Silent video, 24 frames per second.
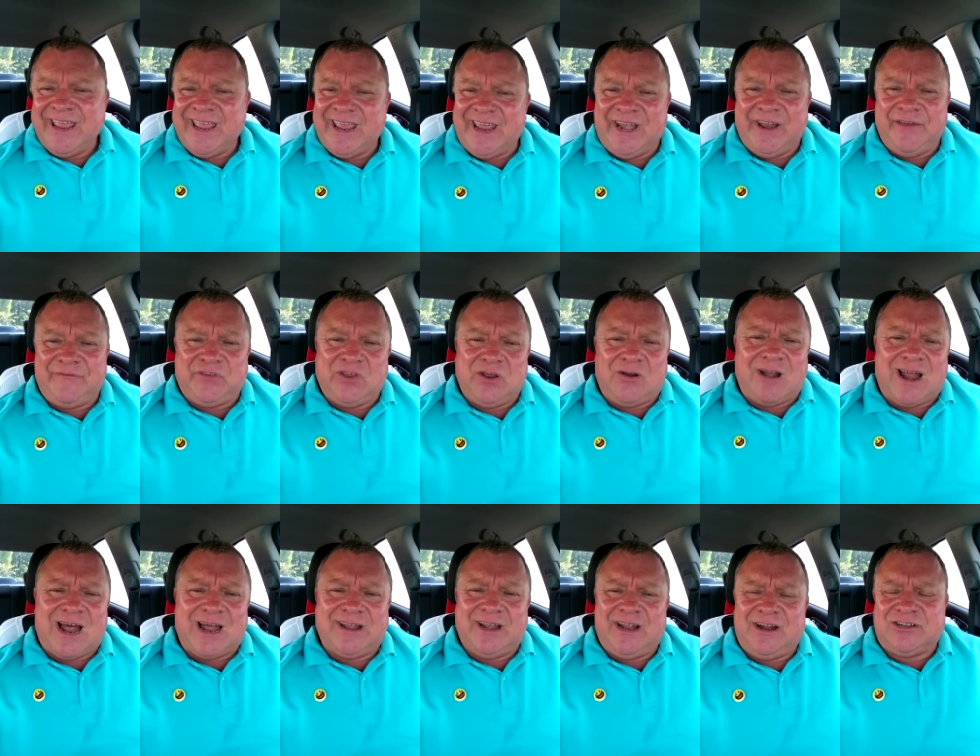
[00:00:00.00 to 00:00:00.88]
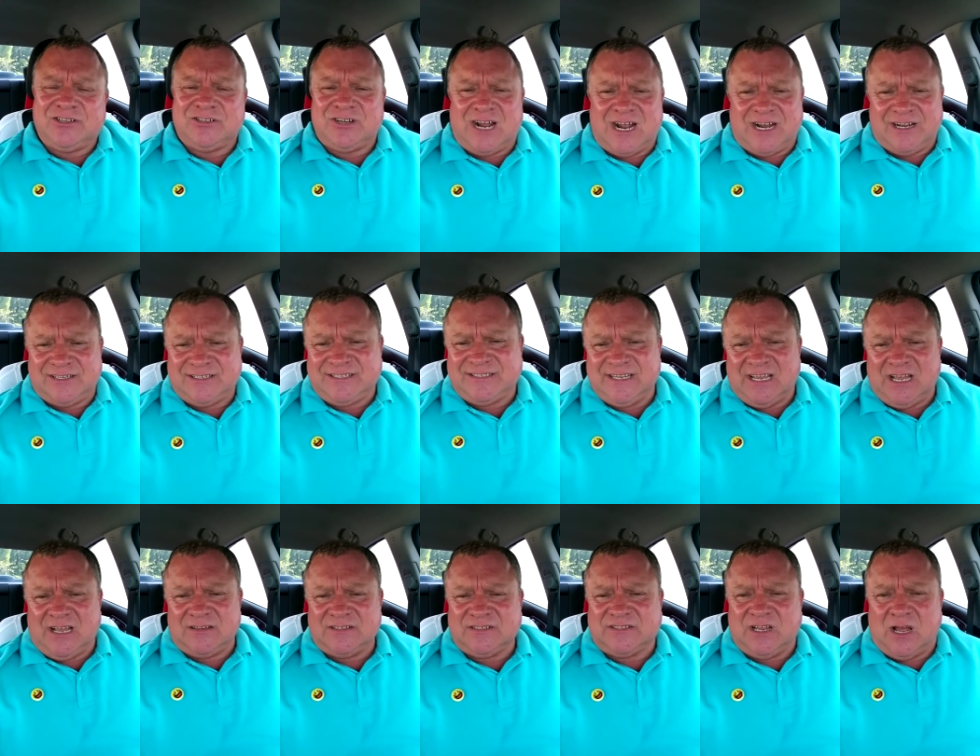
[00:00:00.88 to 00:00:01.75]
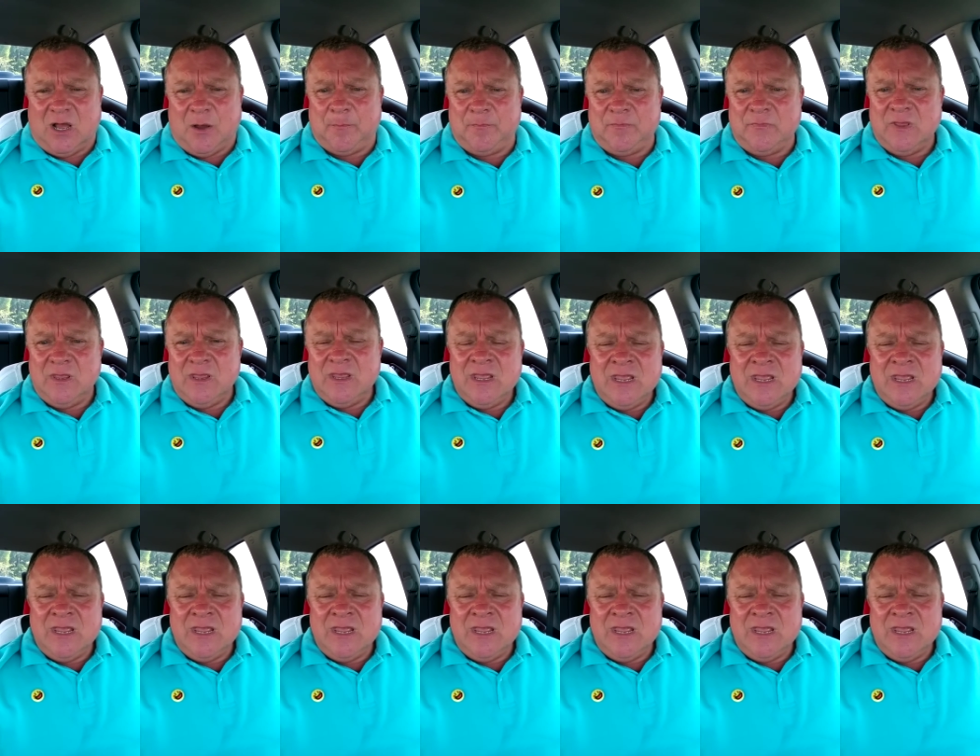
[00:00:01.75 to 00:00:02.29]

And if you're out there trying to sell something